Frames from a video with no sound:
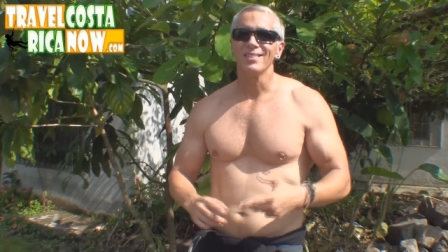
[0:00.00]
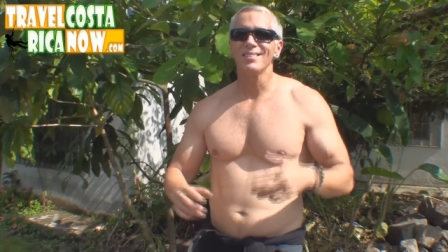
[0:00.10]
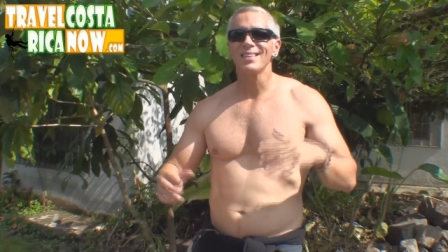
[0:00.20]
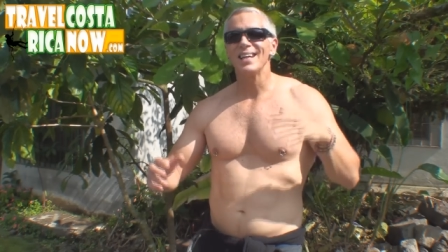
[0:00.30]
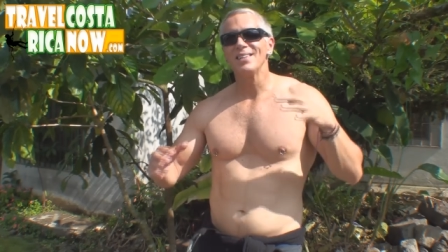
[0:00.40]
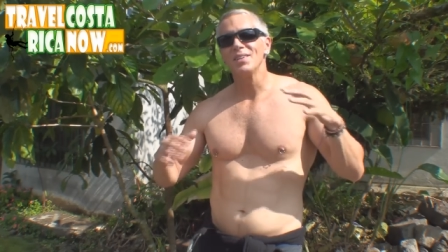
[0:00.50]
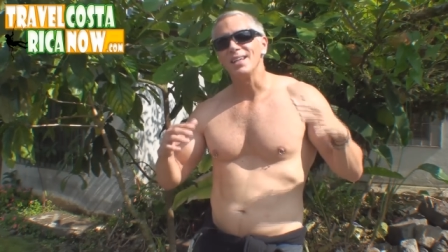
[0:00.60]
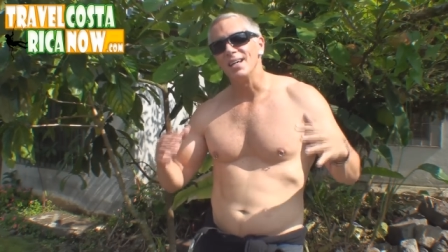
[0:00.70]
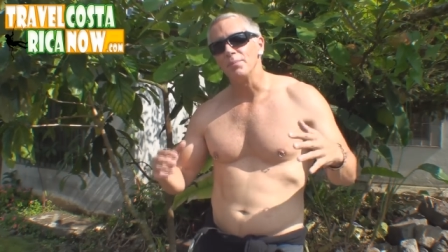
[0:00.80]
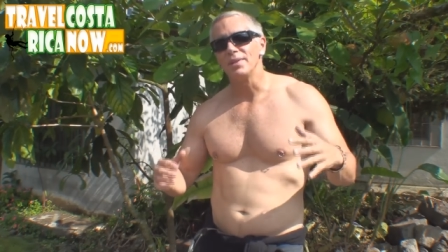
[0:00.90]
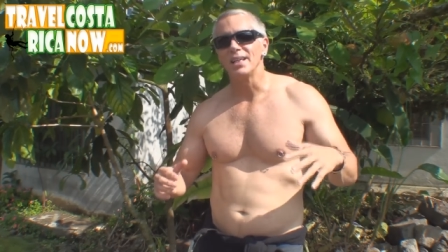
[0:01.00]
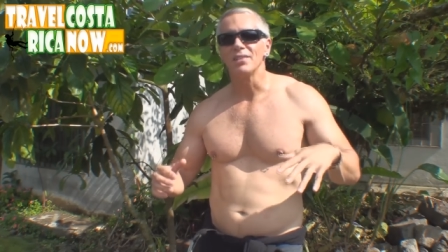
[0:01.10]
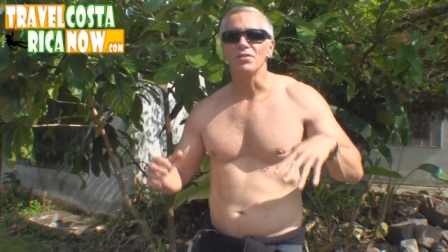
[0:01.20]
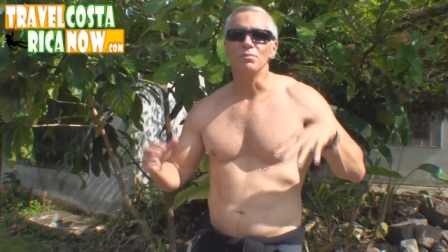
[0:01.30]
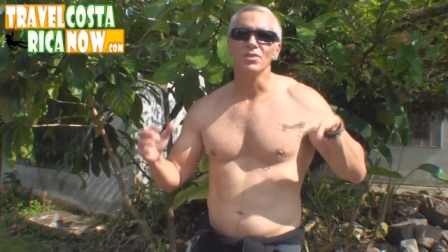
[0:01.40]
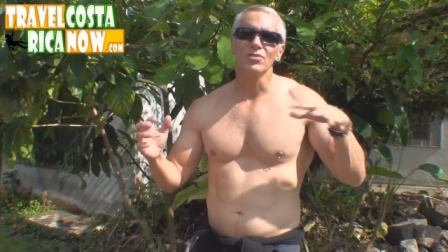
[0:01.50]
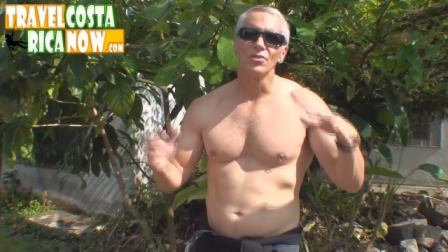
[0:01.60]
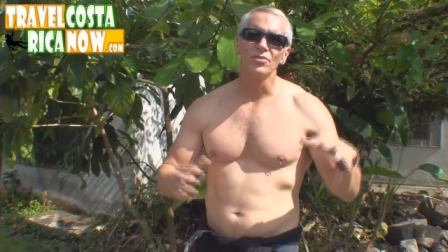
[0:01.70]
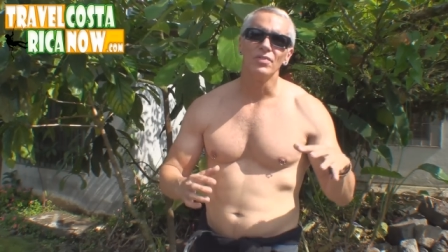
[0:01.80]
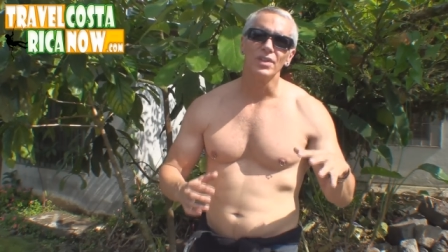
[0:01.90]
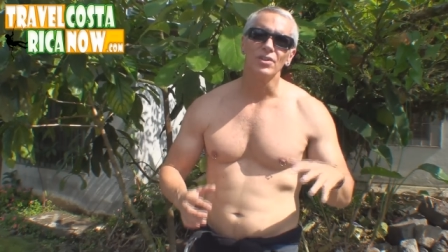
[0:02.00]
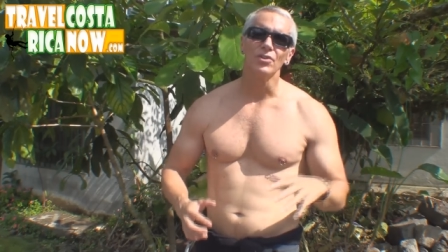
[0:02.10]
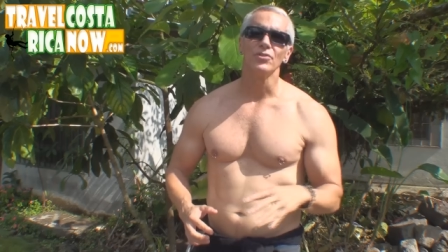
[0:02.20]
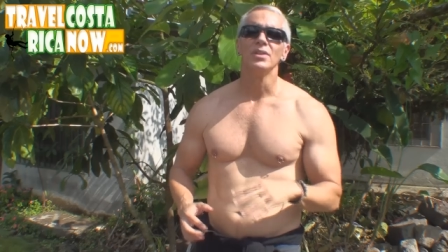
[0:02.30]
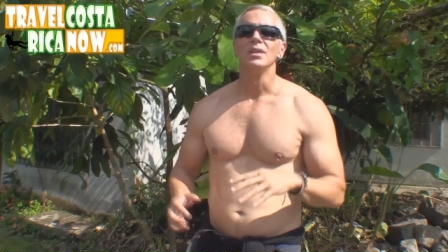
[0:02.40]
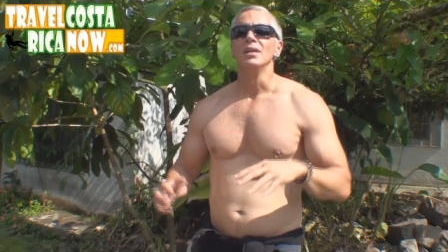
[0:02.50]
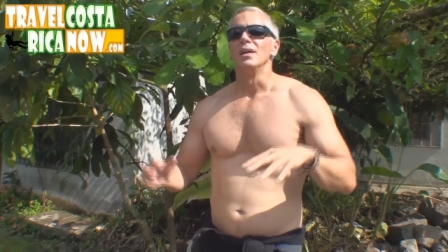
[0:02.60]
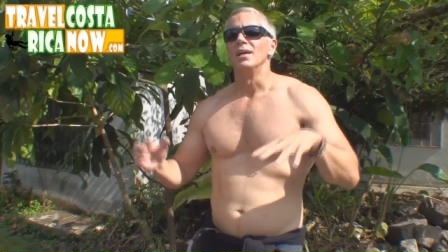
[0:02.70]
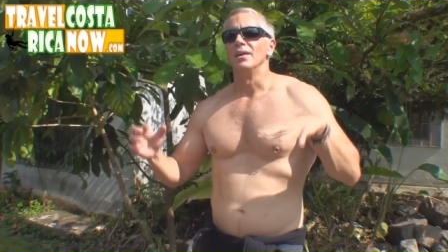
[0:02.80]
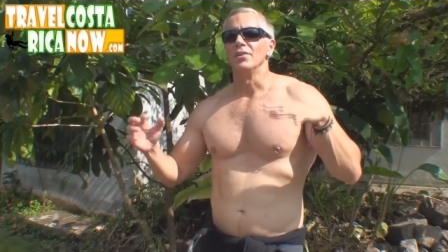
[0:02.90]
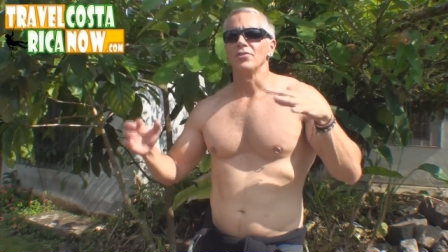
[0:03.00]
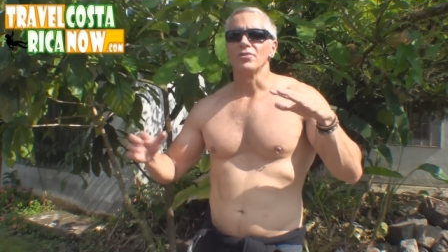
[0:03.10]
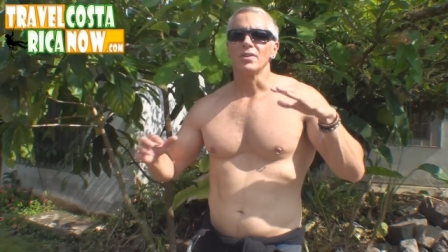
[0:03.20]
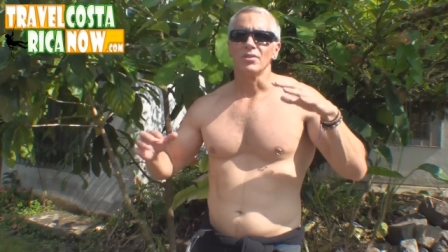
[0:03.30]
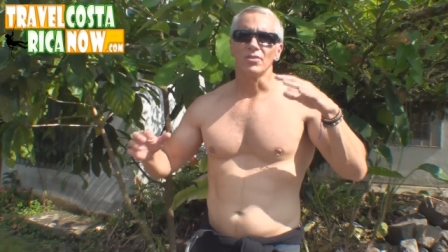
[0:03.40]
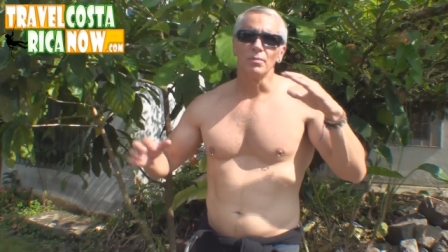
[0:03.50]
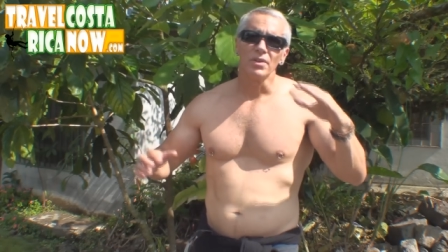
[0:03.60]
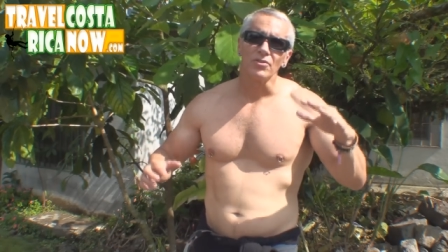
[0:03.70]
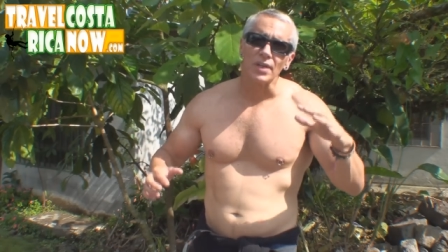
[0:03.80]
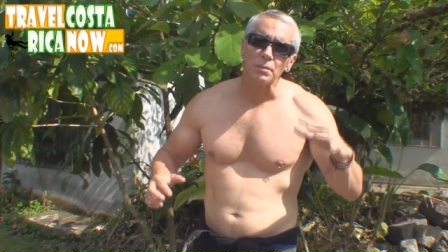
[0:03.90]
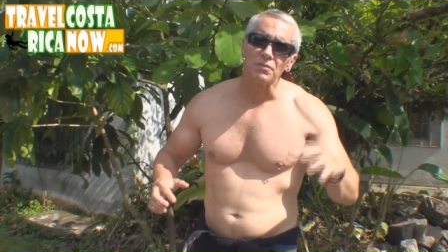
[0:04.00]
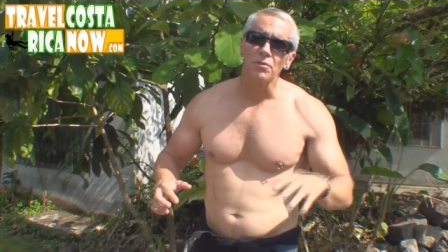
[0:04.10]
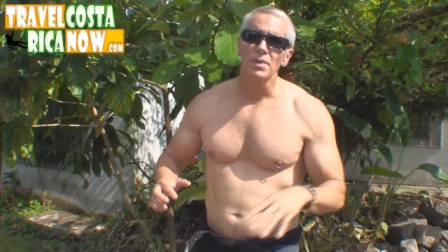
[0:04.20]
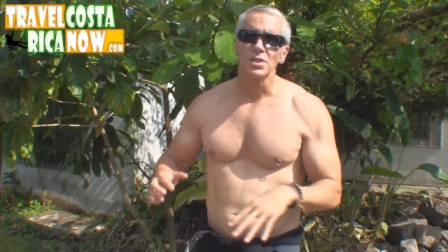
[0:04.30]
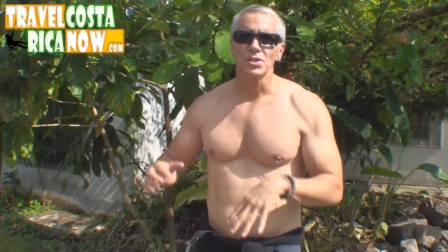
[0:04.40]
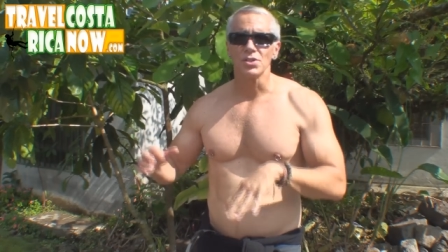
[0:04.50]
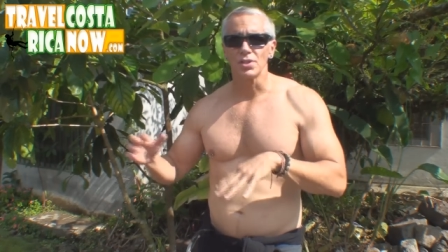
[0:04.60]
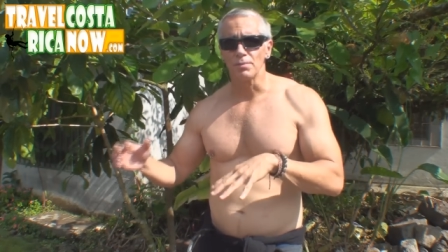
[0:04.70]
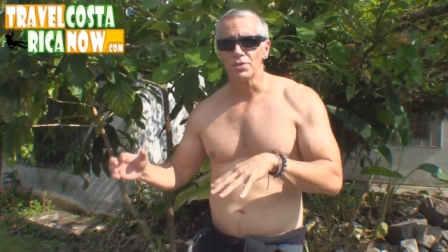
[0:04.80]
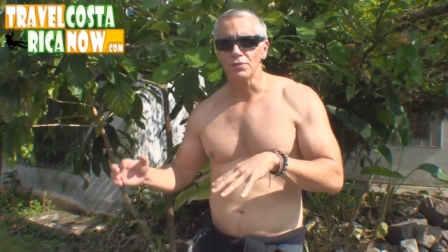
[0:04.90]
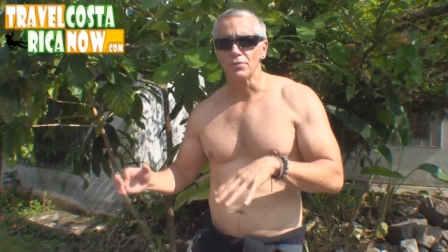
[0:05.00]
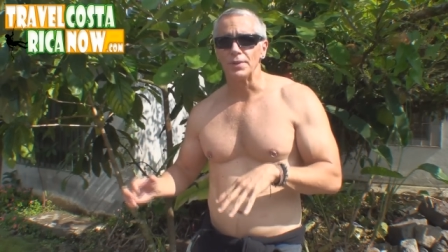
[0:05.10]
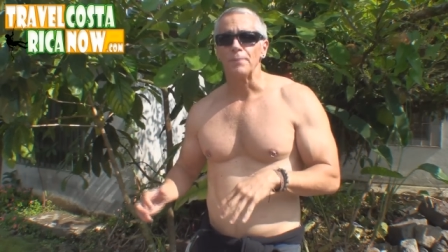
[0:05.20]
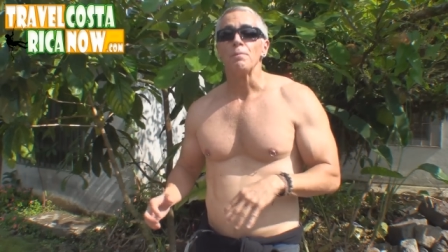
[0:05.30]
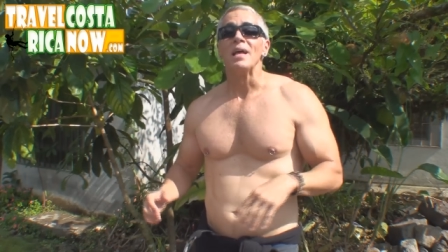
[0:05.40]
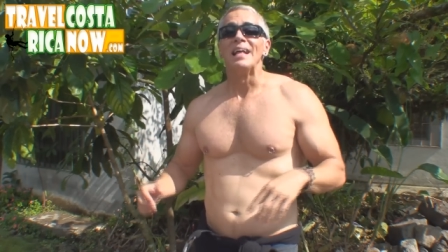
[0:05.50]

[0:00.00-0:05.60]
This is kind of an update. If you missed those videos, uh, this is kind of some of the same information, some different.